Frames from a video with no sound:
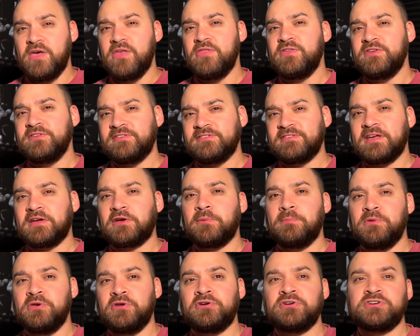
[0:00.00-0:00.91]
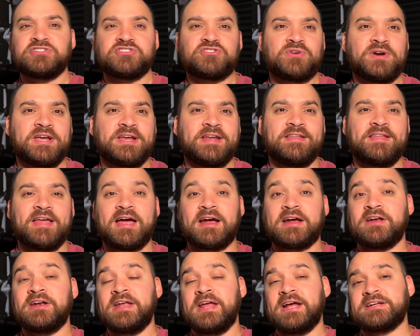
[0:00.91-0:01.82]
This is a commuter train
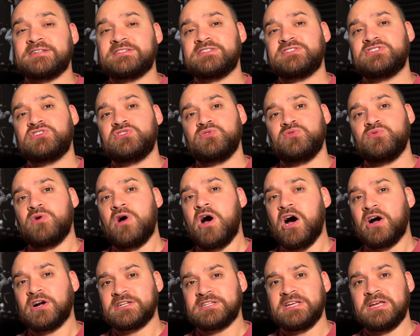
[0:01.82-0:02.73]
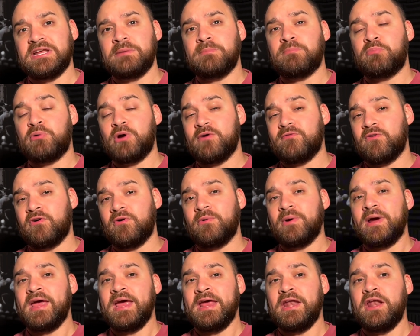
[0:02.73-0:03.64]
that connects to Ogden,
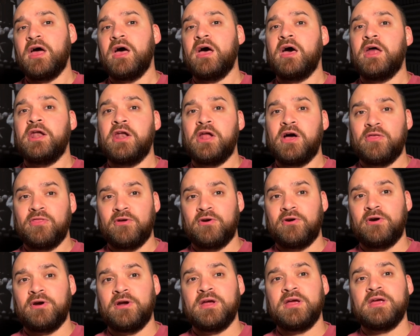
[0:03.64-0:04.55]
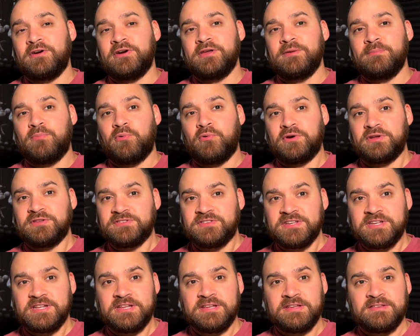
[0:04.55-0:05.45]
Provo, and another very important
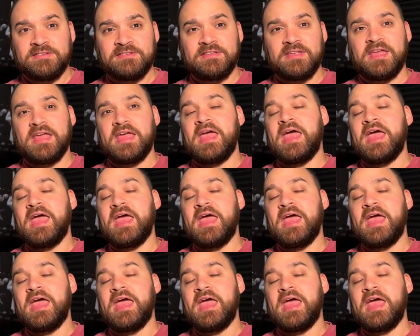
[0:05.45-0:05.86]
cities.